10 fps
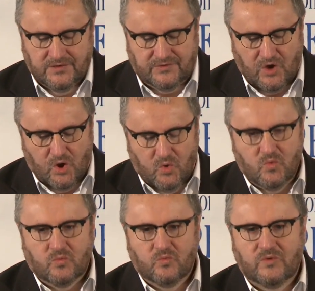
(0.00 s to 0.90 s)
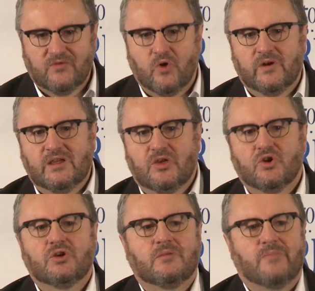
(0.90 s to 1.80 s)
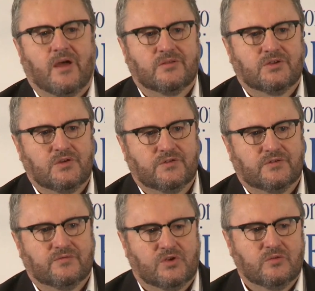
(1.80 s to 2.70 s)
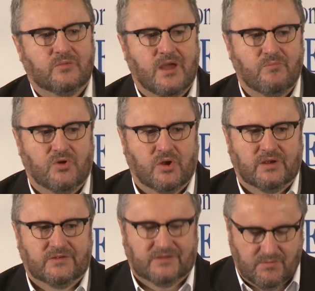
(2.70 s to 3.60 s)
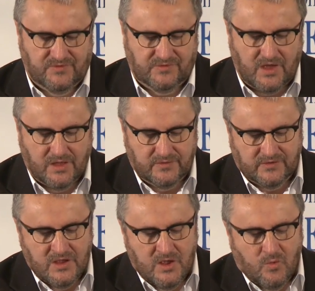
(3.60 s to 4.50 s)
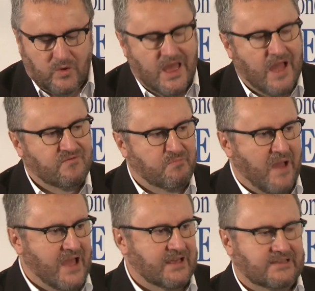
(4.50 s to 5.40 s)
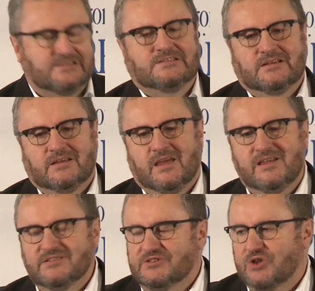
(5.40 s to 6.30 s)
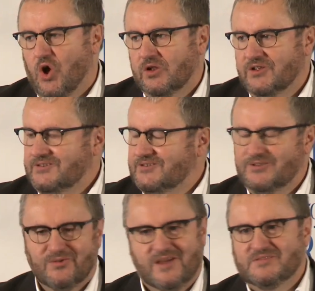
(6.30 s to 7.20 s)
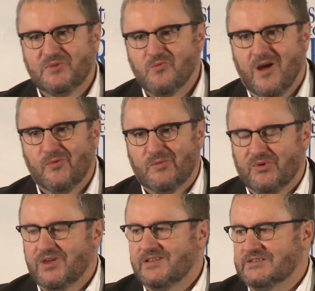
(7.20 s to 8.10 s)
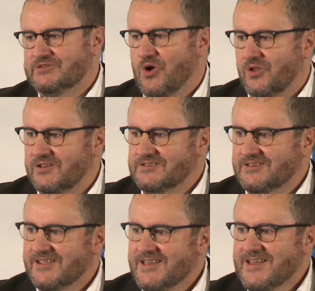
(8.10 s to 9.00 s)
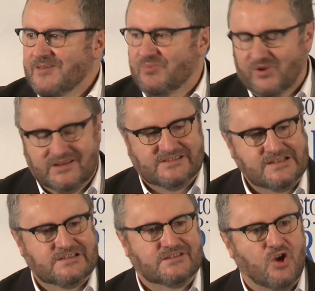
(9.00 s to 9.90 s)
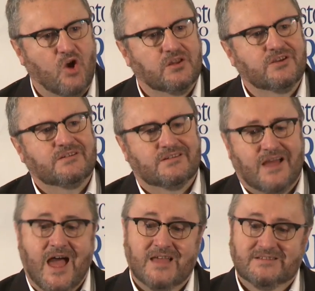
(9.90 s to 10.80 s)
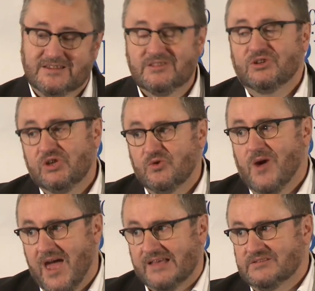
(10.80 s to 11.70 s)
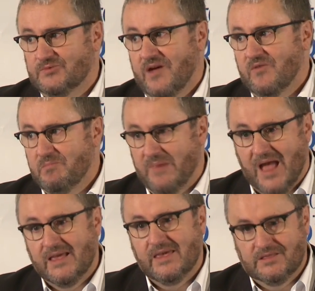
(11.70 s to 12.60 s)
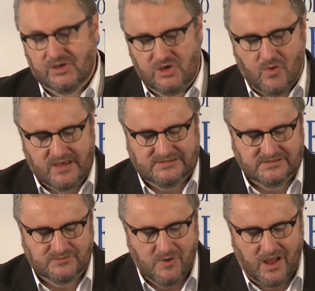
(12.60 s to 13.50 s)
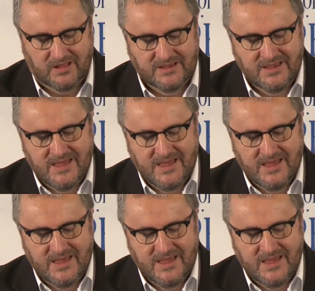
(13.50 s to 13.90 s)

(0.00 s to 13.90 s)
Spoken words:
So we've already heard about the use of human embryonic stem cells. We have banks in Scotland. Don't ask me why we put it in Scotland. But it's in Scotland and in the US. We have a bank in the US as well.